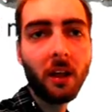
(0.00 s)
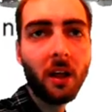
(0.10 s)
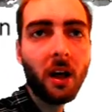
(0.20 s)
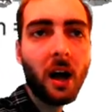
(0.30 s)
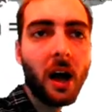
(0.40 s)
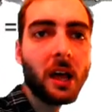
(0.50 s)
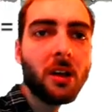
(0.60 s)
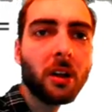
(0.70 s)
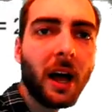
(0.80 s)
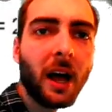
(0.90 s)

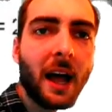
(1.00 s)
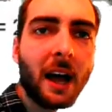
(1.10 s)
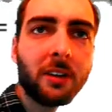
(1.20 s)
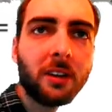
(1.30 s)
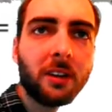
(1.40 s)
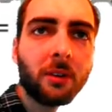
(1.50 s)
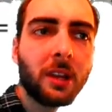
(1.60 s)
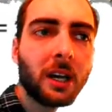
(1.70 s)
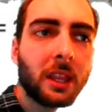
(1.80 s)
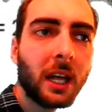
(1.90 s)
Yalda, I actually don't
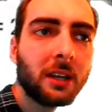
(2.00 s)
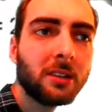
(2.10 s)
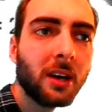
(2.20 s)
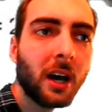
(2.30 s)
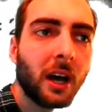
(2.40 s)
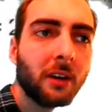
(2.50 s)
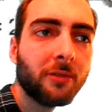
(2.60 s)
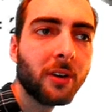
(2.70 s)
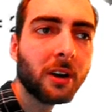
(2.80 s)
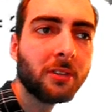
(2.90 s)
think that,
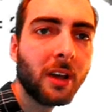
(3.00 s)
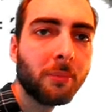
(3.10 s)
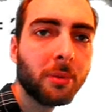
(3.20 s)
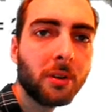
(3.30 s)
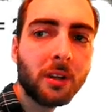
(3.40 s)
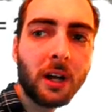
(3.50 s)
for example,